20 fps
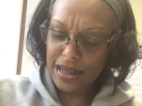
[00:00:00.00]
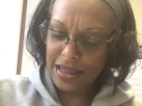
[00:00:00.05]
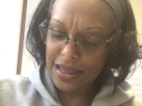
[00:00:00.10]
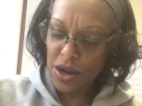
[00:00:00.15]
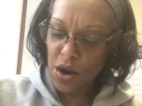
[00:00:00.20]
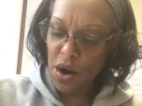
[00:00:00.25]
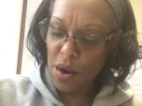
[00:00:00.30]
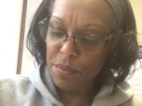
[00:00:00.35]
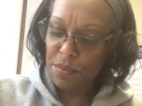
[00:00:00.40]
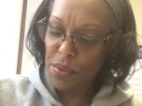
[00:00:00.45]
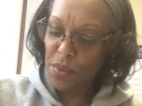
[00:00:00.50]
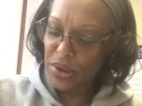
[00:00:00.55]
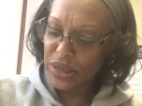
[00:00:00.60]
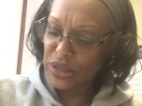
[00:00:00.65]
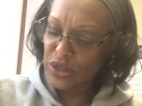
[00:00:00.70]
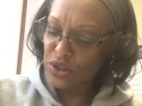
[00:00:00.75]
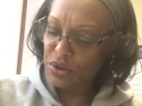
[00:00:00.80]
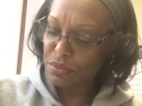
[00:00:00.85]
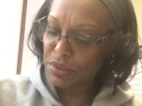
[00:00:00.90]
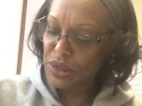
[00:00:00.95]
There are
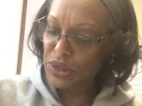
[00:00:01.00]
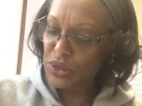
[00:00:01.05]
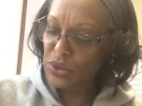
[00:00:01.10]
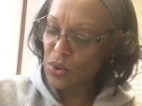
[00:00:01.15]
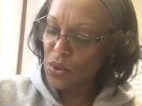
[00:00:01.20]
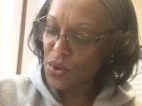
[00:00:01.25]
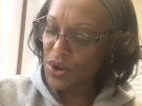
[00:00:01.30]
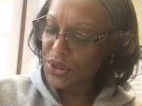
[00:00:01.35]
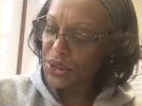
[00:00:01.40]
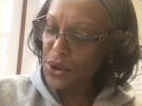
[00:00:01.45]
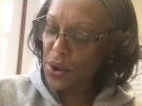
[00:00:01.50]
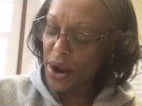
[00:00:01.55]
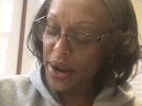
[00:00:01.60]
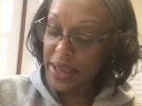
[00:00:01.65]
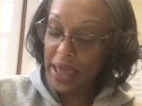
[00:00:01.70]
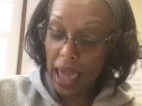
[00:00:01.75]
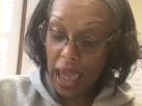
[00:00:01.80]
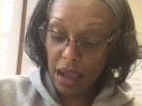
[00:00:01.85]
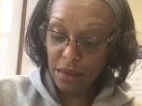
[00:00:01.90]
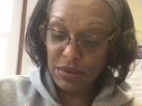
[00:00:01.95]
points to be scored, there are
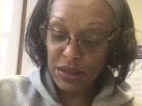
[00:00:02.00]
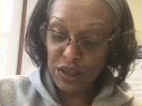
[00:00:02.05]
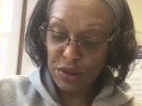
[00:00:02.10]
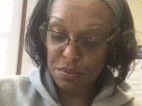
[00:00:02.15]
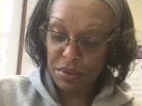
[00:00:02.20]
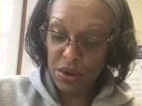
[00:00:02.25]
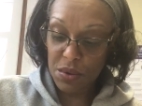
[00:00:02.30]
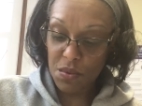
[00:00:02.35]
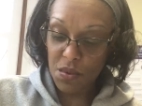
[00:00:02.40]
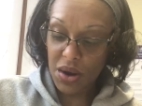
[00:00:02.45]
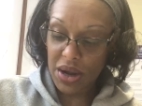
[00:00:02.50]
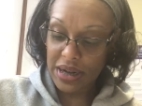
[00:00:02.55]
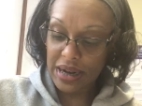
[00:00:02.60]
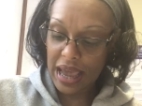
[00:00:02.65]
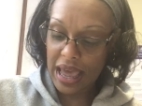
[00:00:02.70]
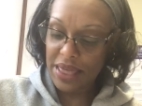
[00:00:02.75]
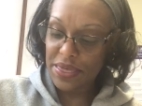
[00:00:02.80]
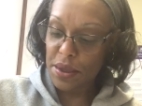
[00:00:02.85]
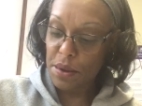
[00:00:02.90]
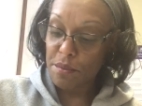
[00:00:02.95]
games to be won,
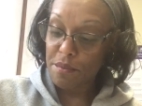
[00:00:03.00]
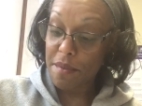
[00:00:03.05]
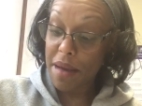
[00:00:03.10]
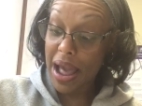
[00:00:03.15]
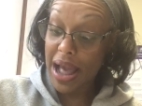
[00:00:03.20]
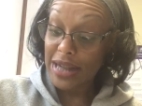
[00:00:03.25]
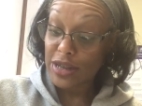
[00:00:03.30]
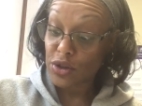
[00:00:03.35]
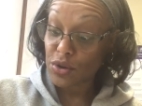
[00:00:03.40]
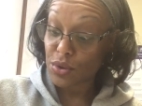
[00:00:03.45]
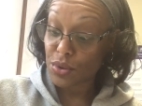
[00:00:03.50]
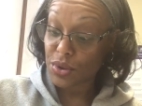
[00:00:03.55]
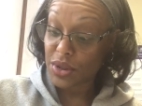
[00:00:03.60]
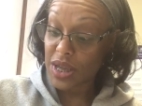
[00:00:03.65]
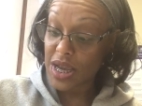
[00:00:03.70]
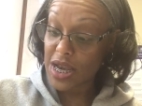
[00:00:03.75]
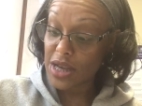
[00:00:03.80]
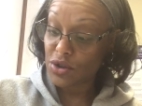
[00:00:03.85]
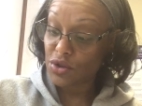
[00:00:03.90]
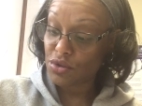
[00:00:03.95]
and the magical
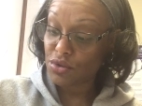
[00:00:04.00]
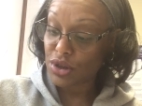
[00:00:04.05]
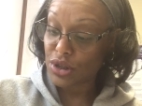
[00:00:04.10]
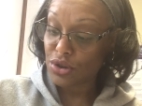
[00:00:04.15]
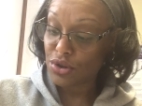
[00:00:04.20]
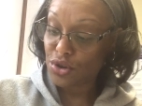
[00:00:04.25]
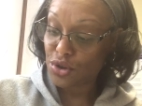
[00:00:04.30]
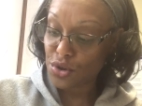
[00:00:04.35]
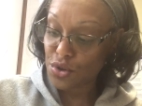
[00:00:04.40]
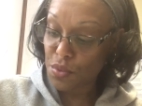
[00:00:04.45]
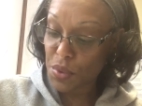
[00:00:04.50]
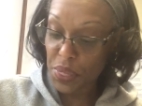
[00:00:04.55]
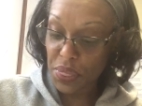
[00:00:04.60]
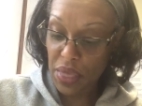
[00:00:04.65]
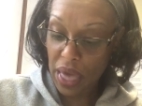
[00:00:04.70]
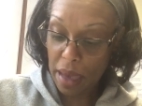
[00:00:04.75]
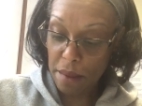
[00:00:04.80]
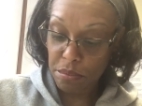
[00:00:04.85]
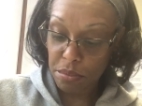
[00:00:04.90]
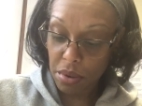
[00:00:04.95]
things you can do with
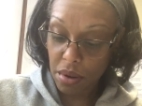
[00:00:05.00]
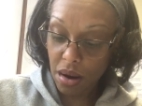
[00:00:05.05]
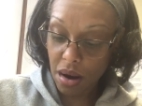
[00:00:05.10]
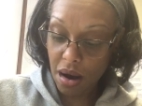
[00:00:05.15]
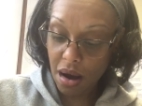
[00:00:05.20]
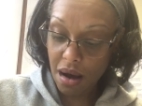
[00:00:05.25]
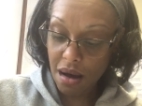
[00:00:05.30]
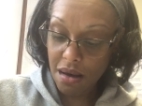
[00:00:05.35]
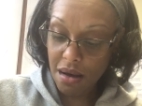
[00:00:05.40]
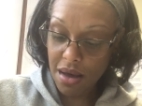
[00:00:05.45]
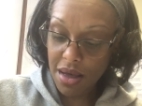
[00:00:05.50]
that ball